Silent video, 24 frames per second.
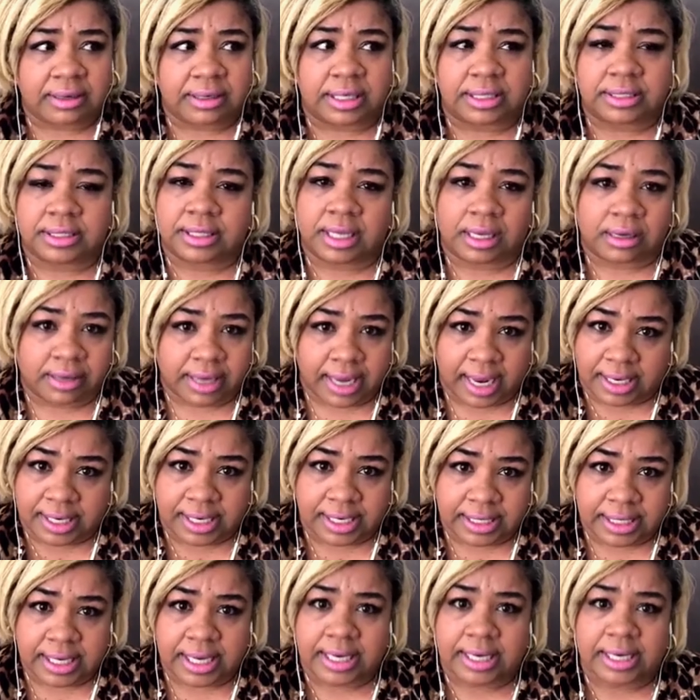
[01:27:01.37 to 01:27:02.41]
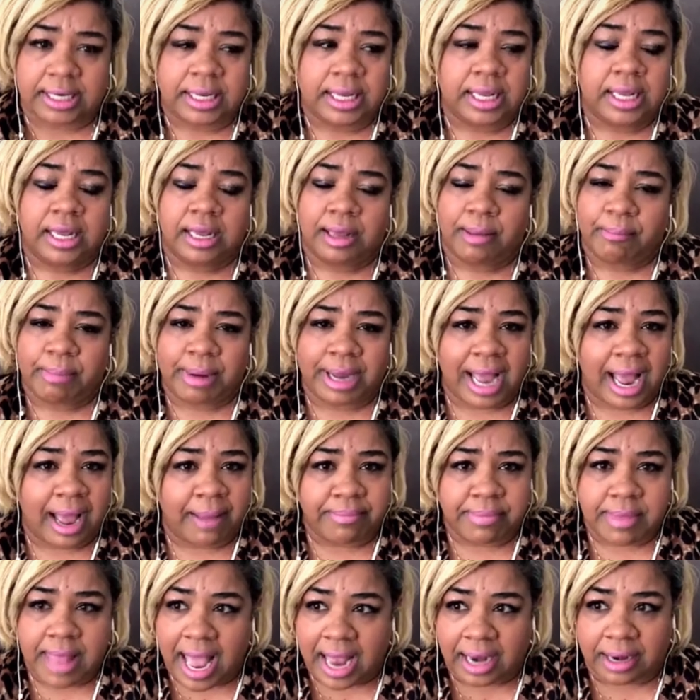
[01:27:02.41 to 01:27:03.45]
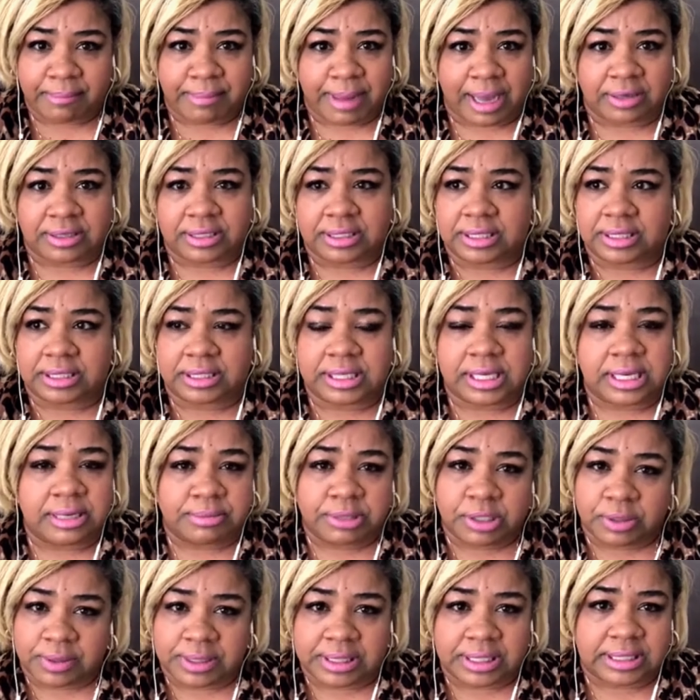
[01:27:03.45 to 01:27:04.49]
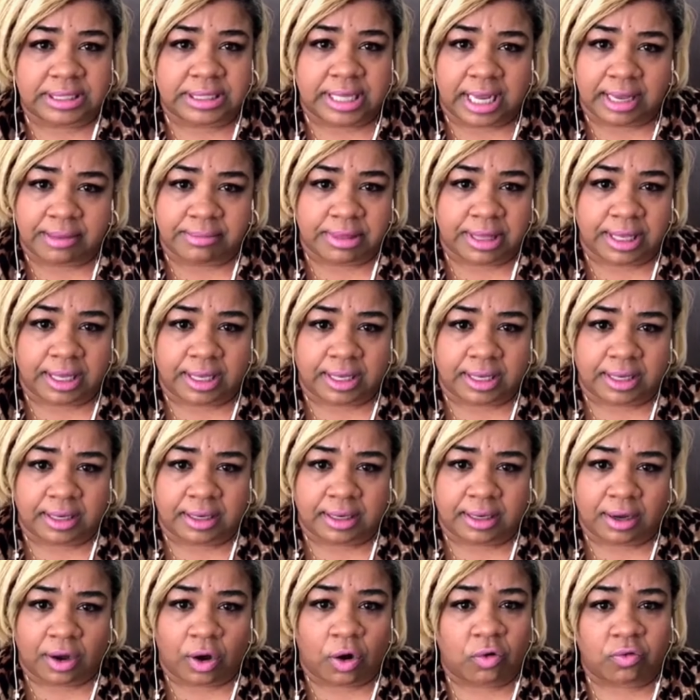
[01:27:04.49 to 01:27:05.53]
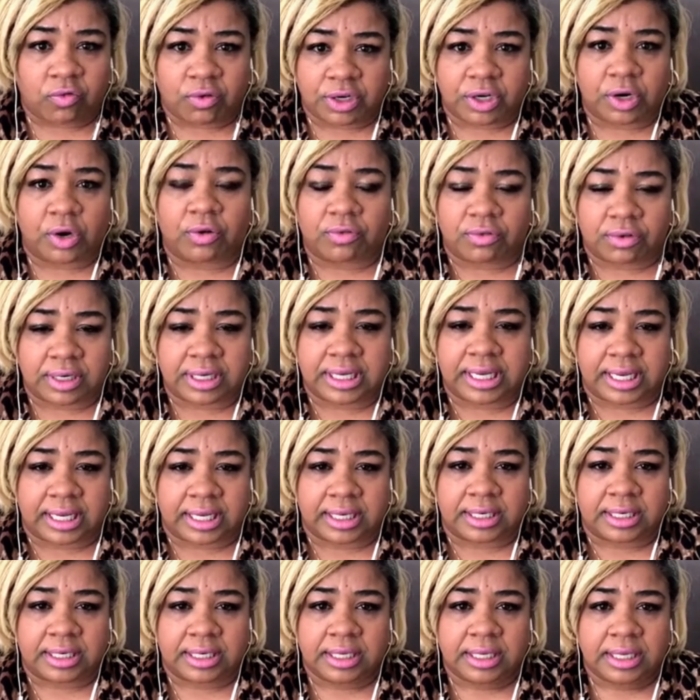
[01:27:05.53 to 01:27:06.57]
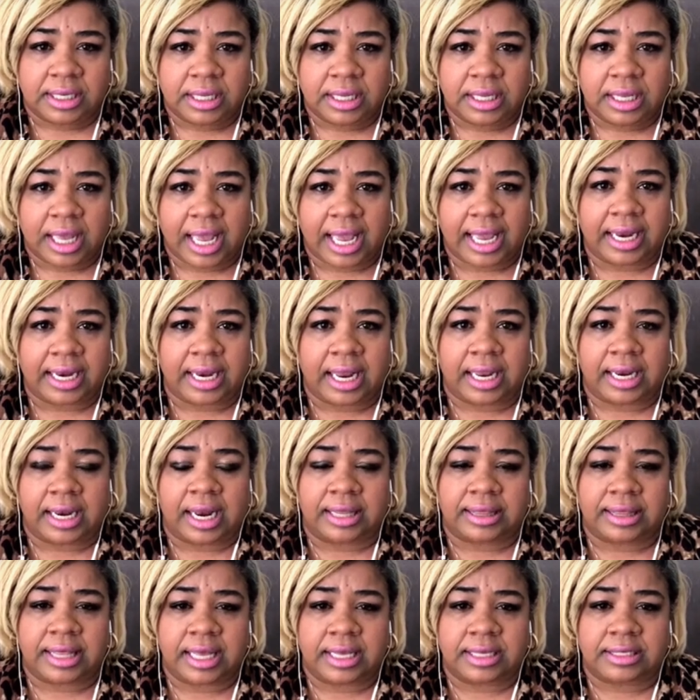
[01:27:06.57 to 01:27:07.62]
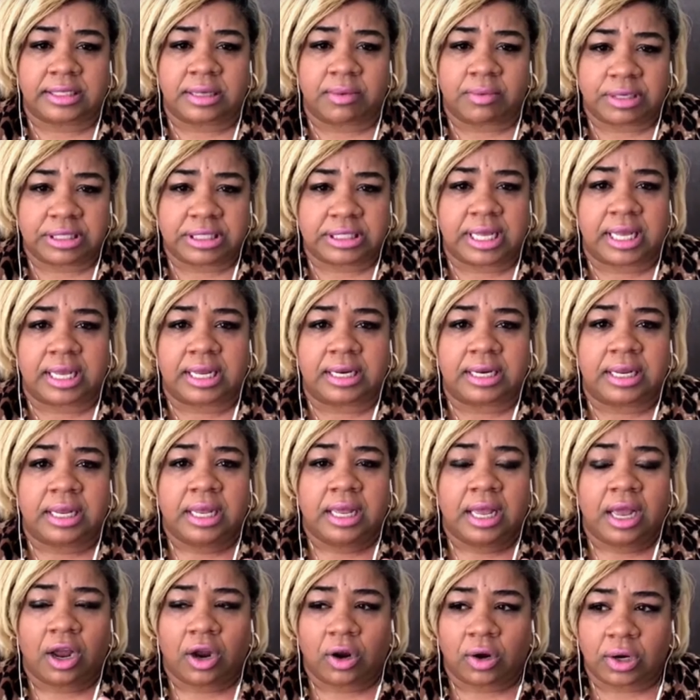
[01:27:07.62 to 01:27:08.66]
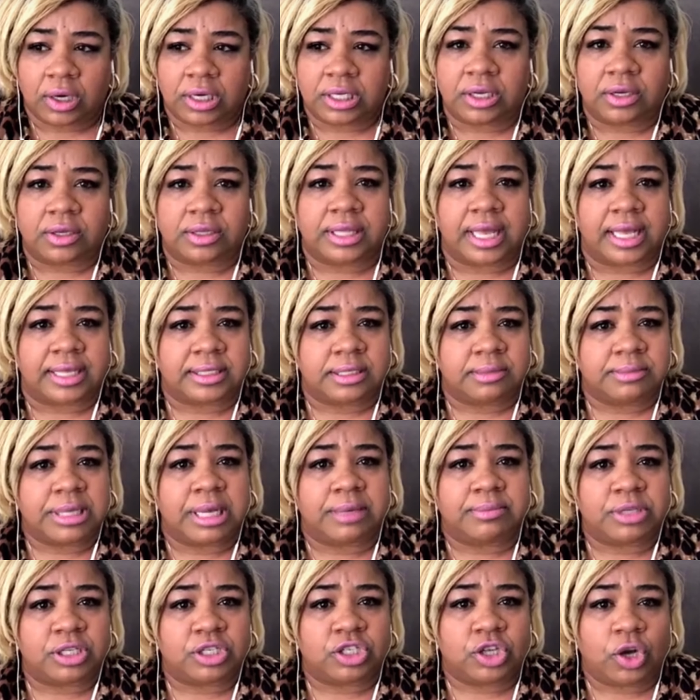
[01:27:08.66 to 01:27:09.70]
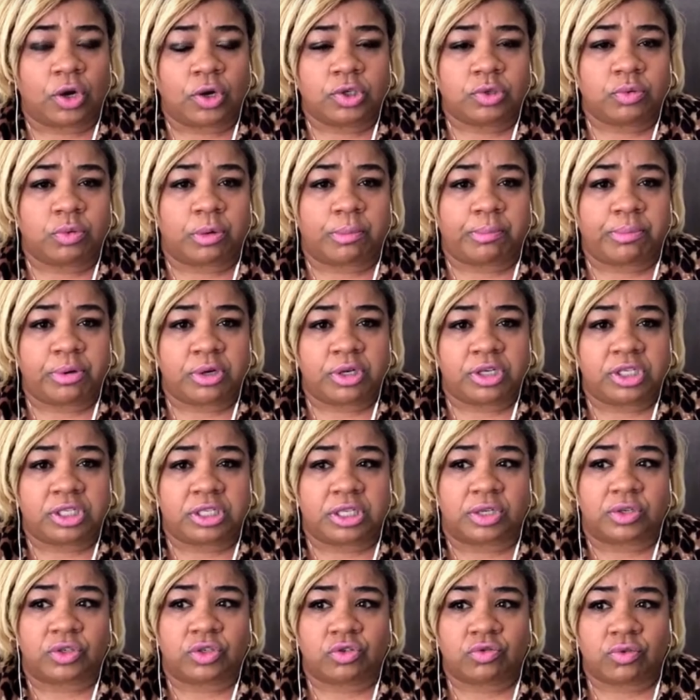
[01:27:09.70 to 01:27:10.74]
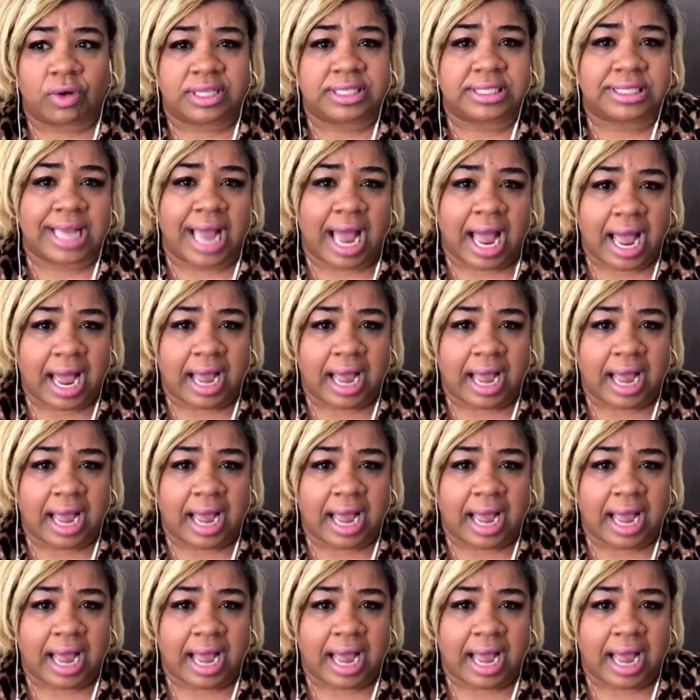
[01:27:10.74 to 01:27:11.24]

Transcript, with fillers: like, okay, I didn't get it, but I'm not about to just keep doing the same thing over and over again. And and I think someone said earlier that sometimes the church will push the trust God,